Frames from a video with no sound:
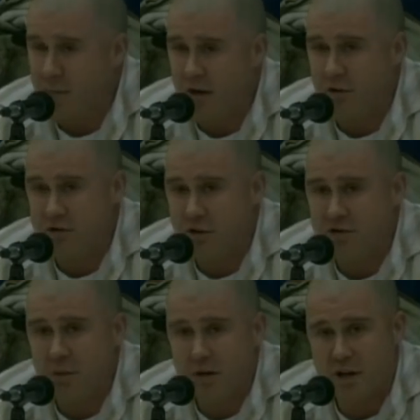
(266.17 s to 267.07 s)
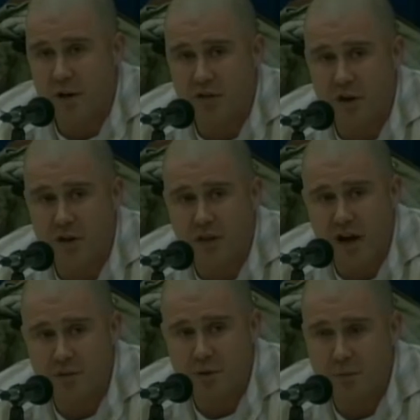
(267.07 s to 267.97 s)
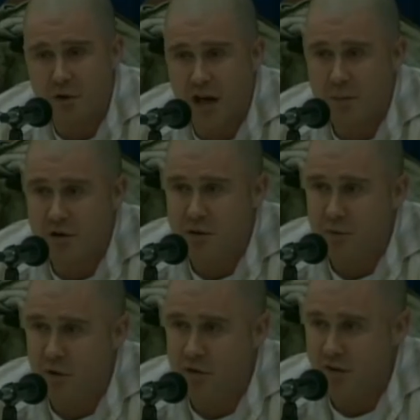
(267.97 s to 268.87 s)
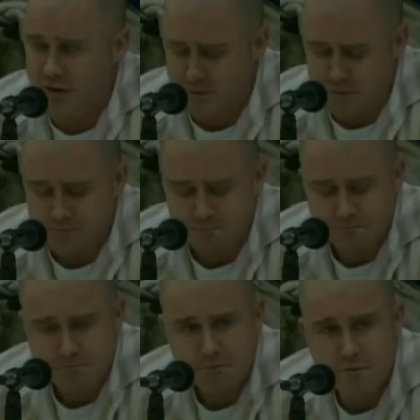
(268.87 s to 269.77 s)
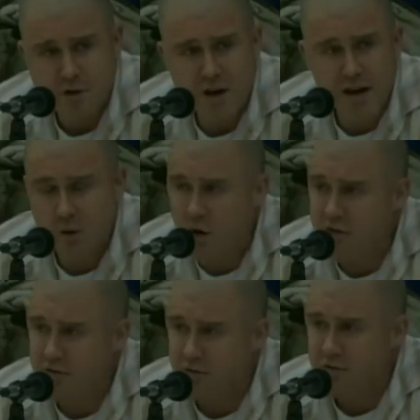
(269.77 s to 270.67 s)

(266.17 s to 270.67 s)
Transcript: out. There was still something like about 30,000 people came out to both events. And it was